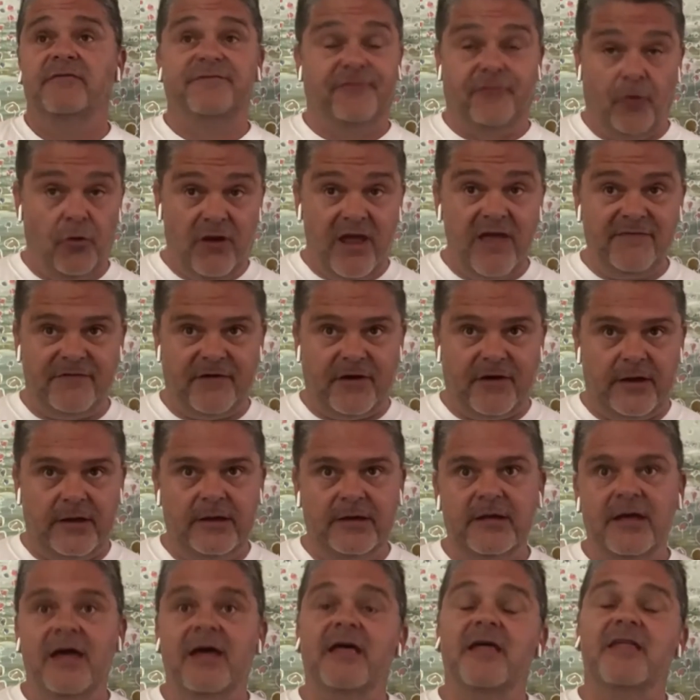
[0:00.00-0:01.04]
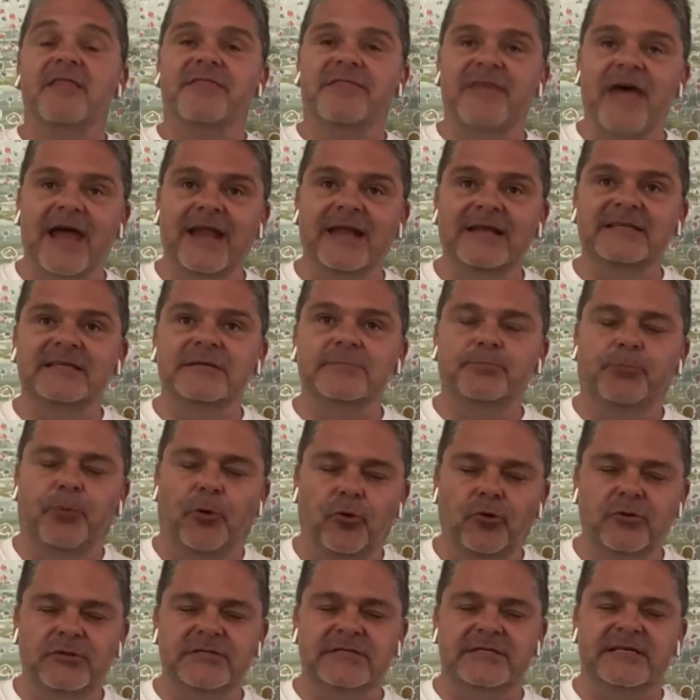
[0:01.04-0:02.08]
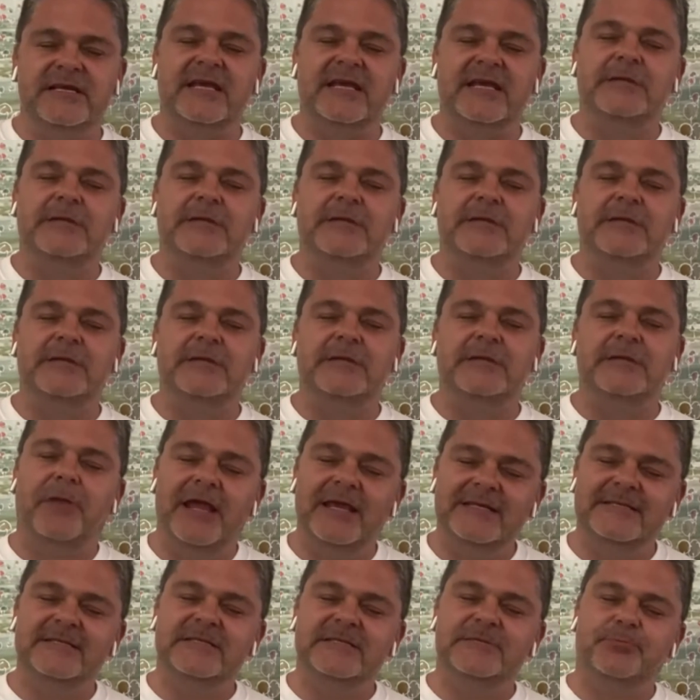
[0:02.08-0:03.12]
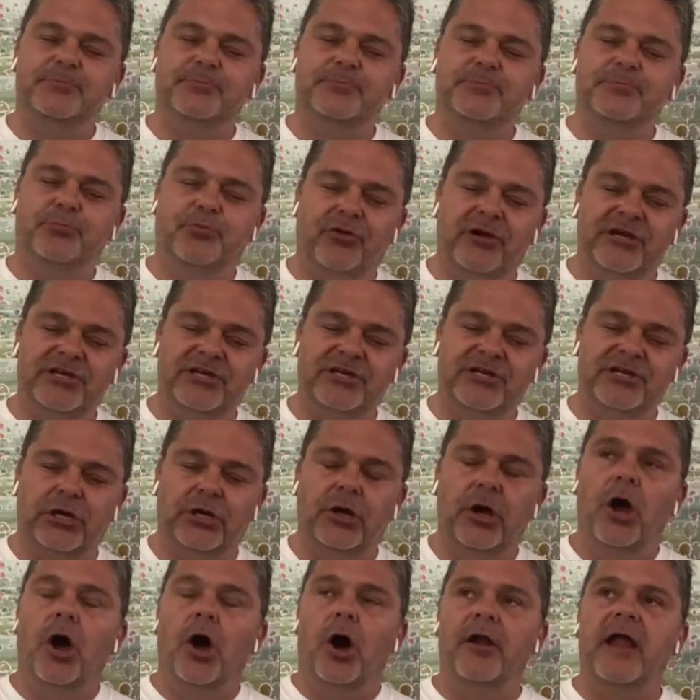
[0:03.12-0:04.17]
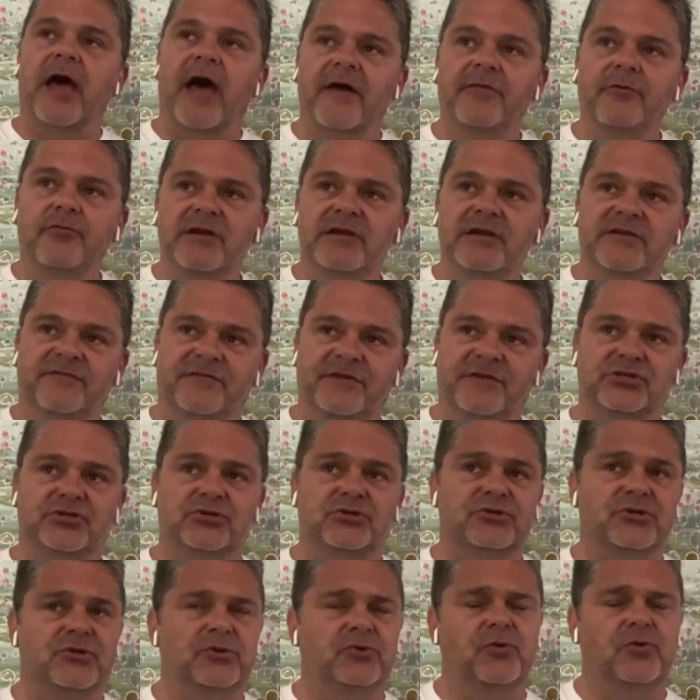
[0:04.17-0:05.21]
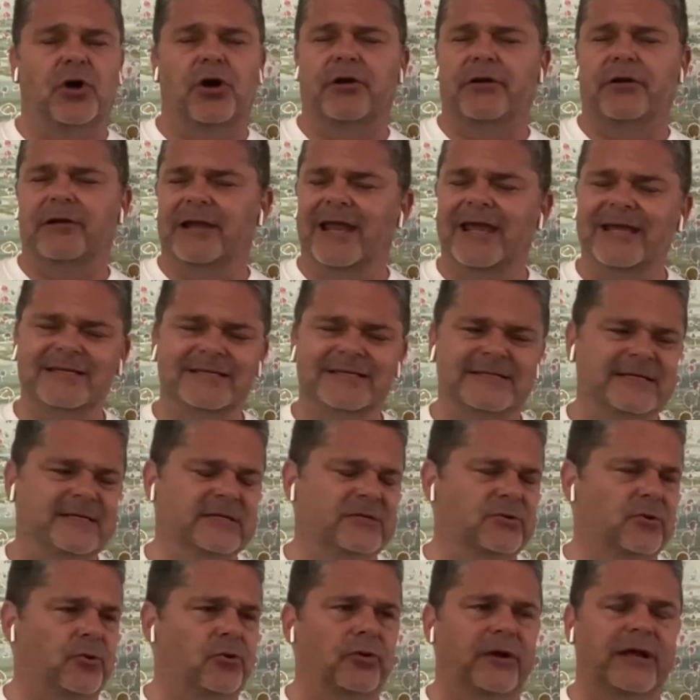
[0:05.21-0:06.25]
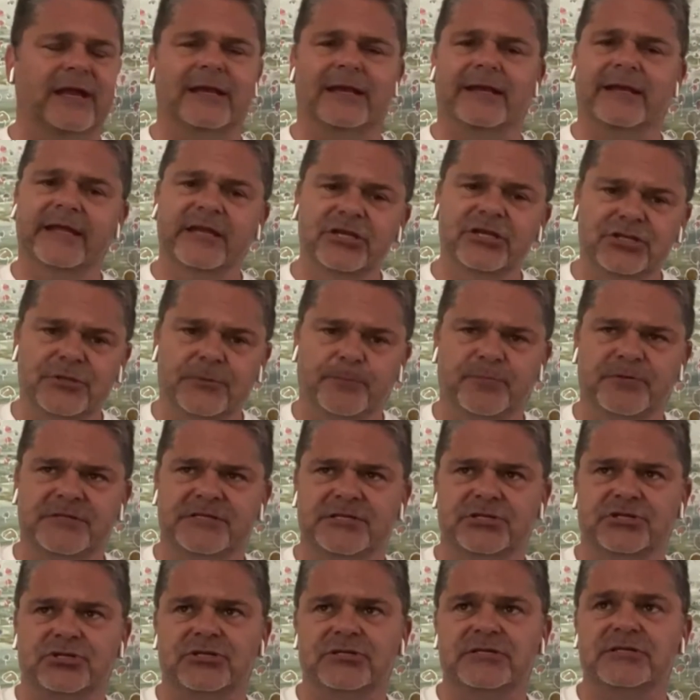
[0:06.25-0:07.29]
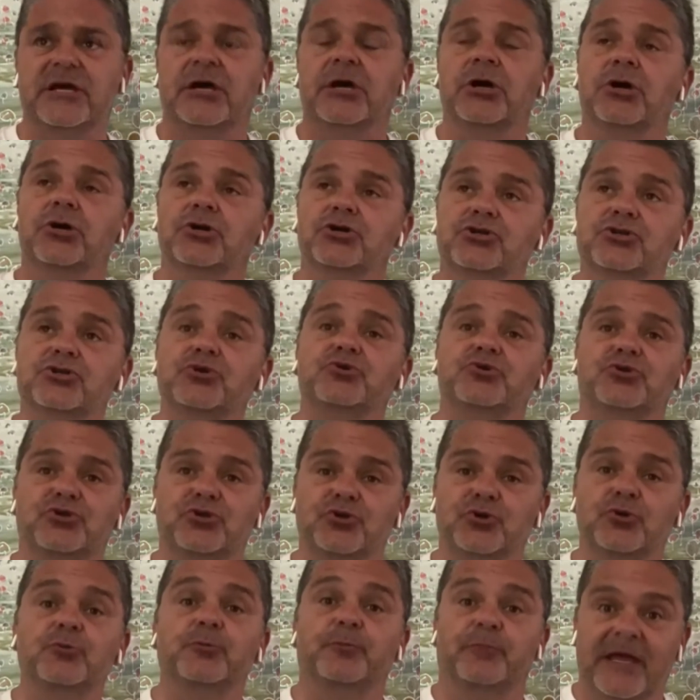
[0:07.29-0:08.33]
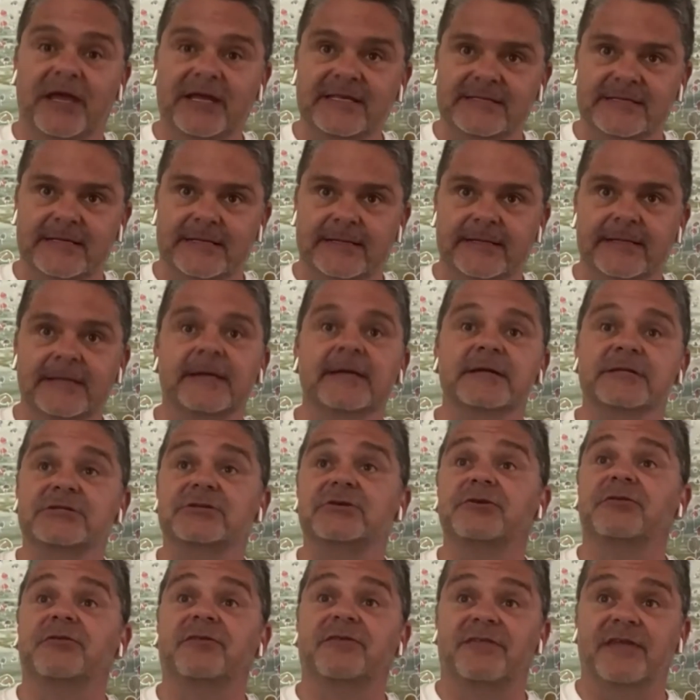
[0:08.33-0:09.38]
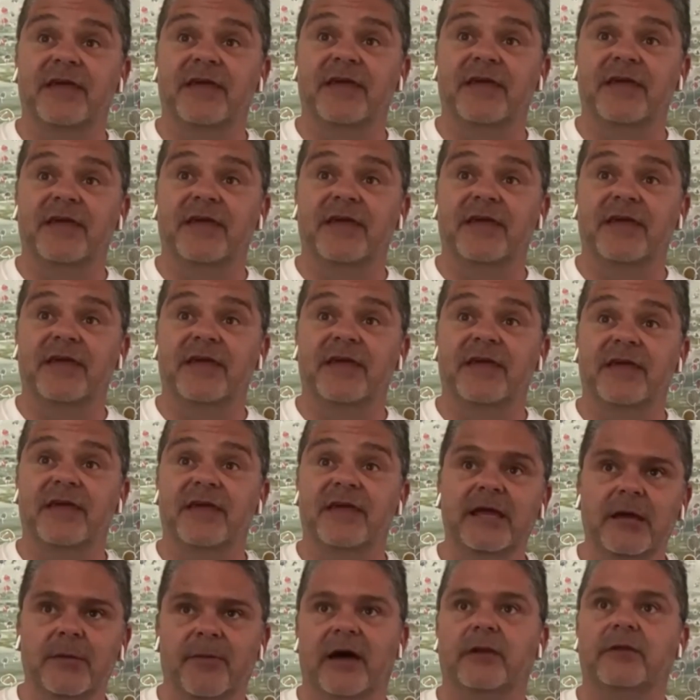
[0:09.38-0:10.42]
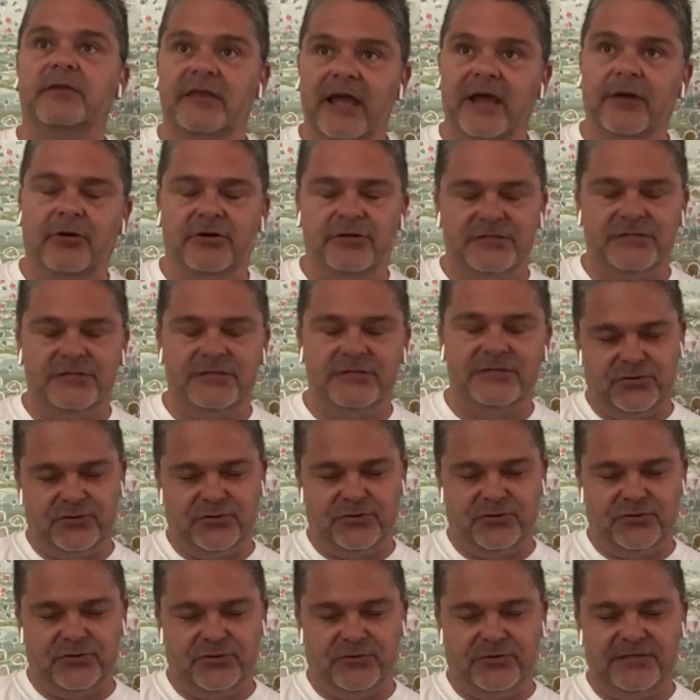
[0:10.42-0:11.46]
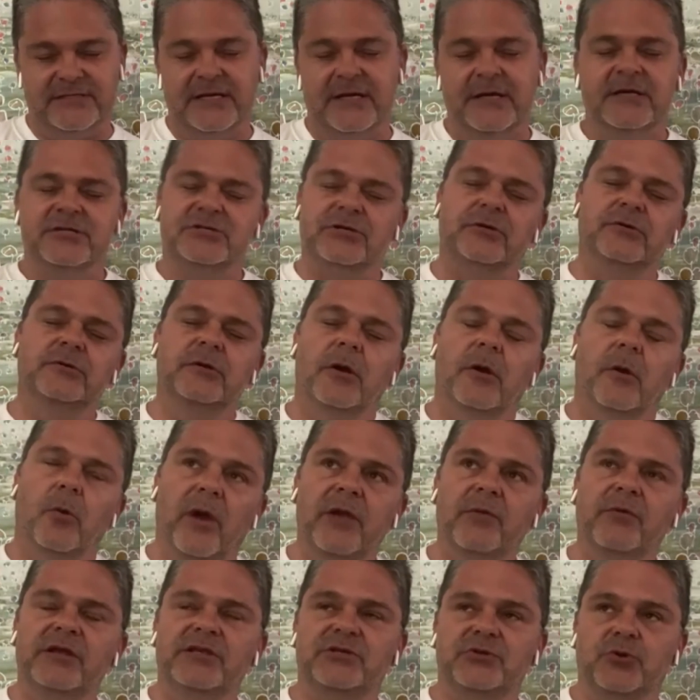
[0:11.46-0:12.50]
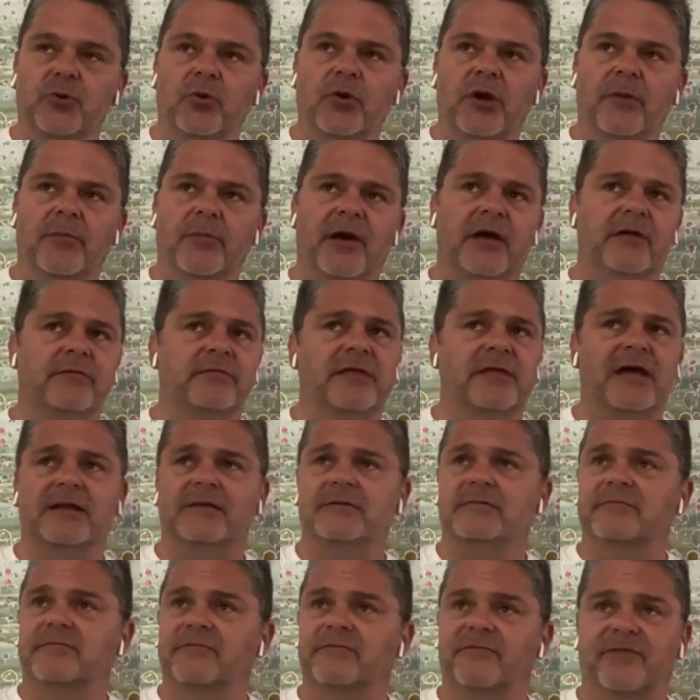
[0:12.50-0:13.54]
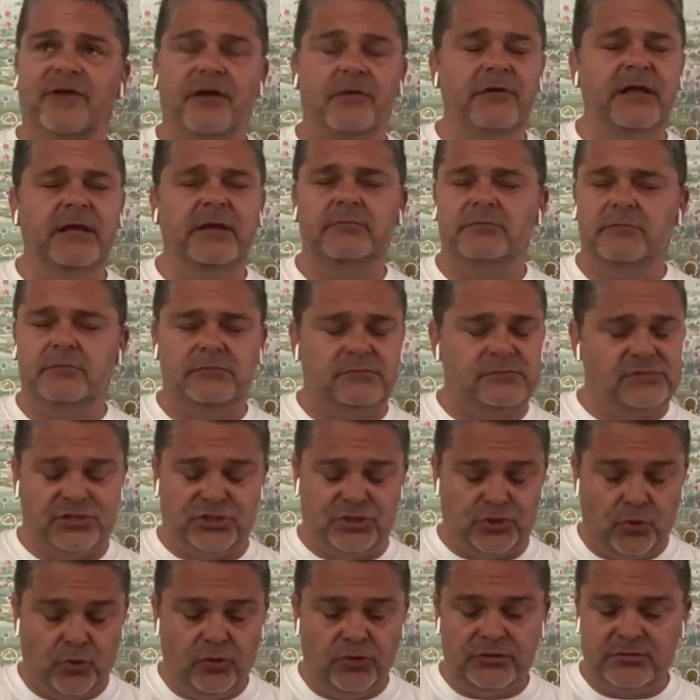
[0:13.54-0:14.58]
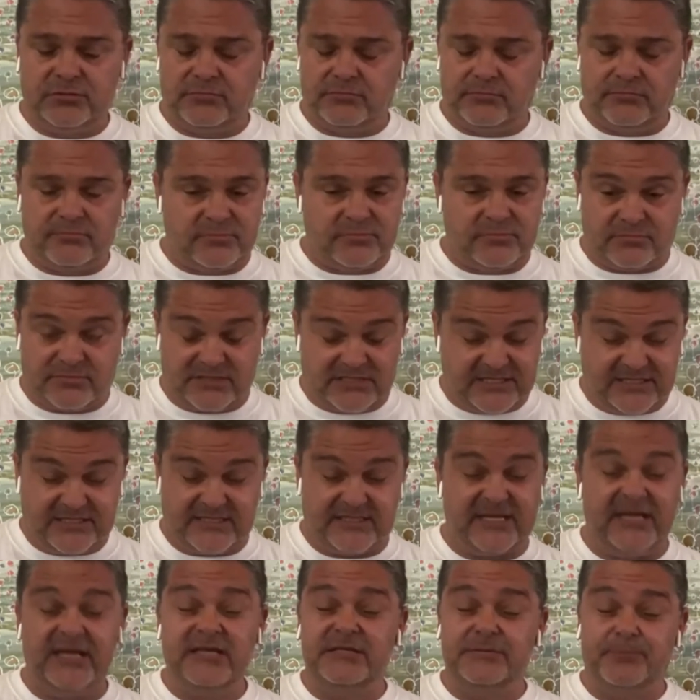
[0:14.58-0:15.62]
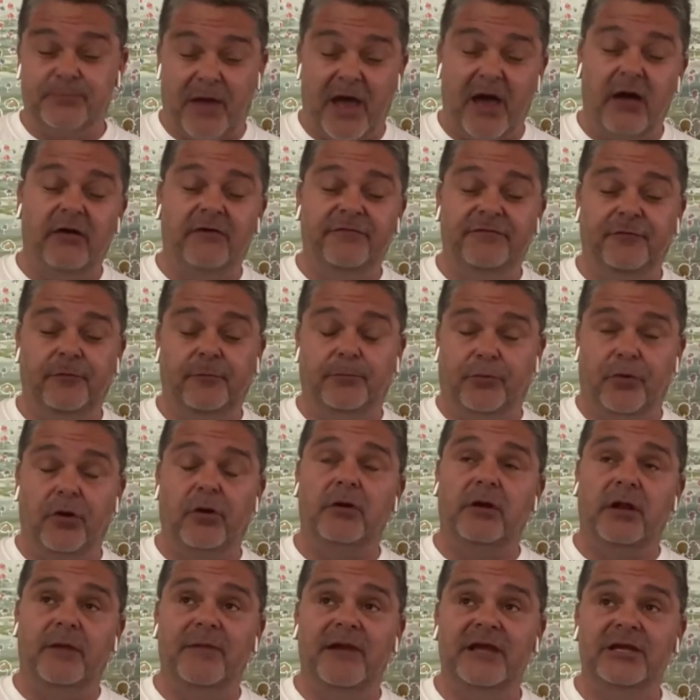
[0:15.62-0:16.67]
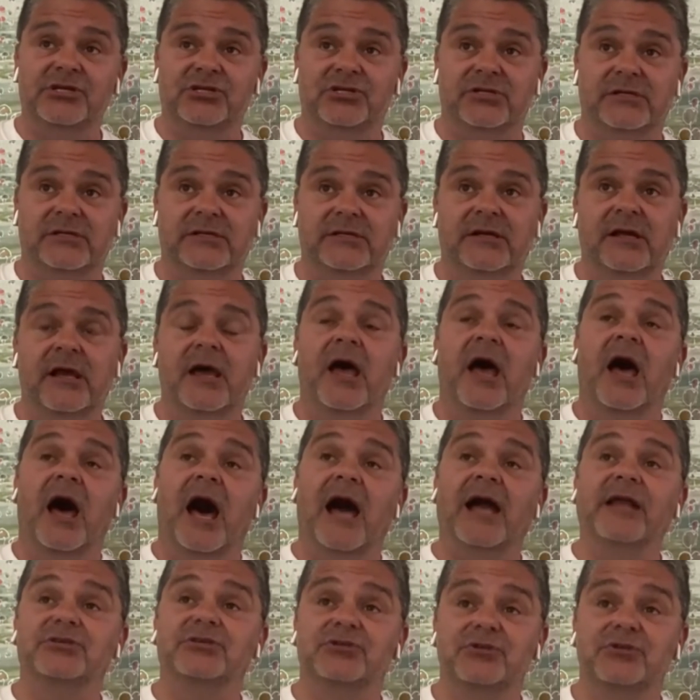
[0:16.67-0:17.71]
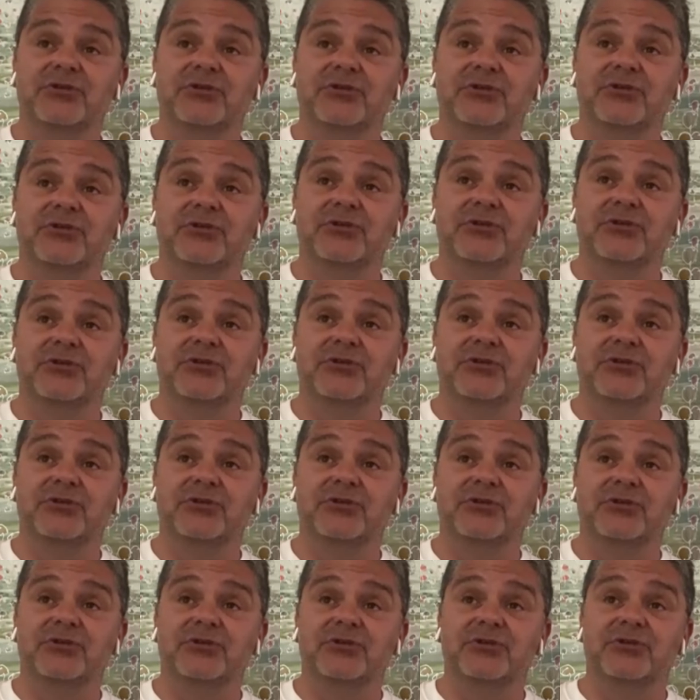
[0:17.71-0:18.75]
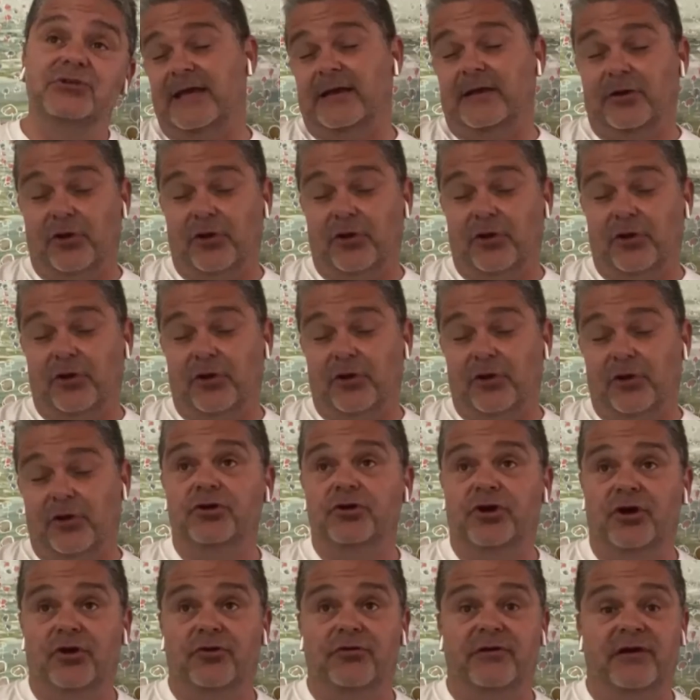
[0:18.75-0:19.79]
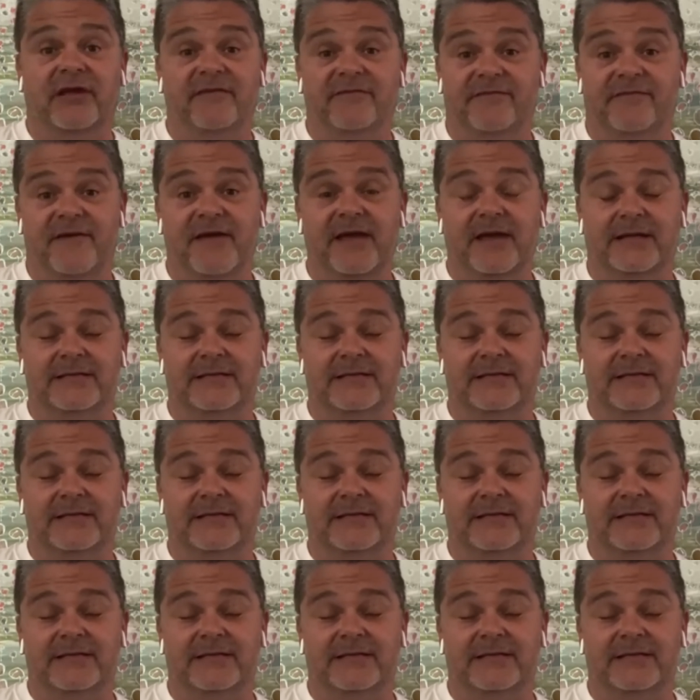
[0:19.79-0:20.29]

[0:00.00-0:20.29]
forever, that is important. It places pressure on other individuals who are elected or in leadership positions to do better, to think about their constituent. So when we talk about that very short, succinct, powerful proclamation, I think that it is going to have ongoing